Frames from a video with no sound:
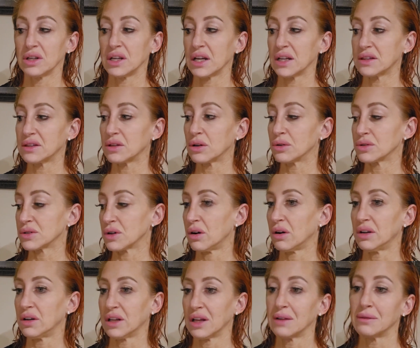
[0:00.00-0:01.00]
You can get those
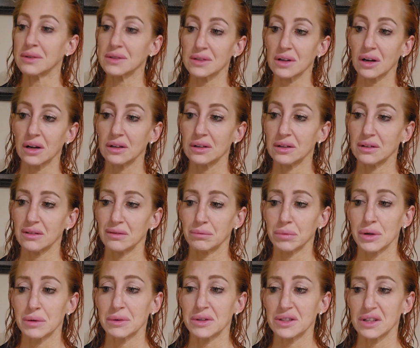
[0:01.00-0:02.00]
on Amazon,
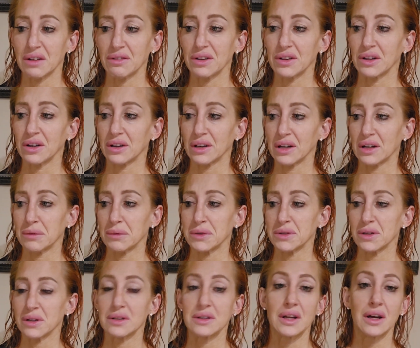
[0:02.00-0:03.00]
pretty much everything on
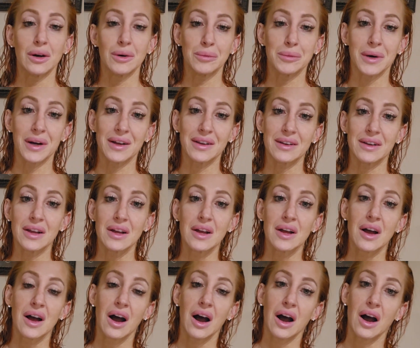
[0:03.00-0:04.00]
Amazon now, but
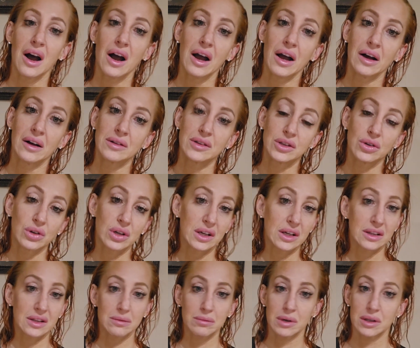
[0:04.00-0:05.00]
uh, you
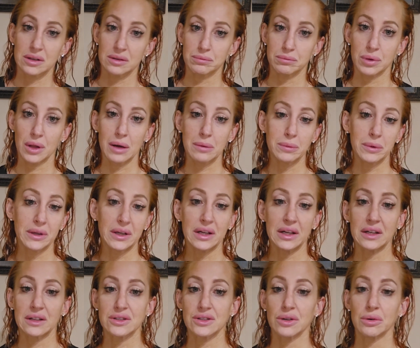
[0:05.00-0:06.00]
can get them at
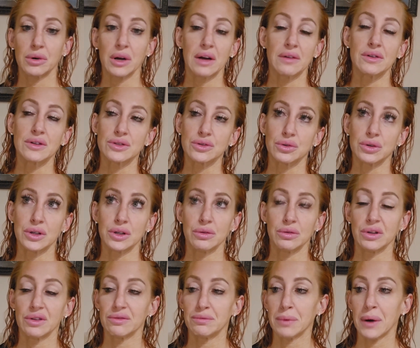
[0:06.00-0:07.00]
Publix or wherever store
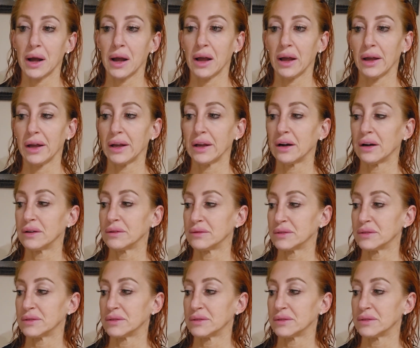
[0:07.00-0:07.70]
you live by.